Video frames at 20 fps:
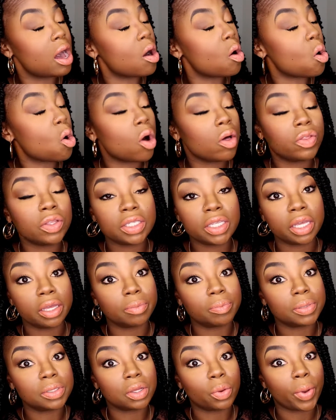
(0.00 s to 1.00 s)
All the
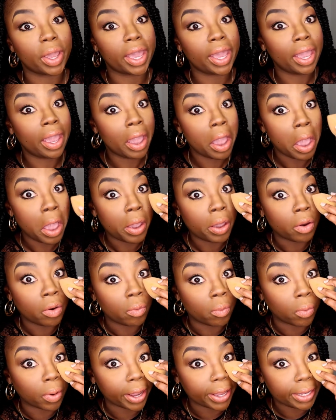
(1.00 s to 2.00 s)
tips, okay?
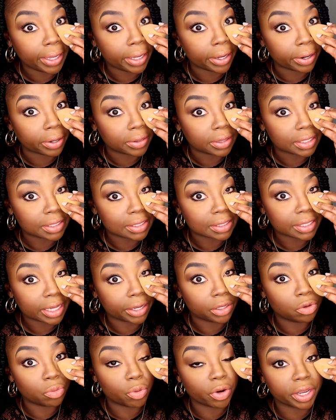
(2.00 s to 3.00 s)
Right here, this is how
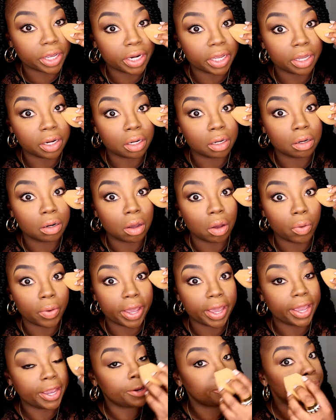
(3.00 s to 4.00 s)
you bring it in,
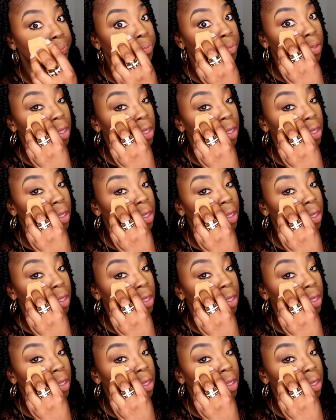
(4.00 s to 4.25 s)
okay?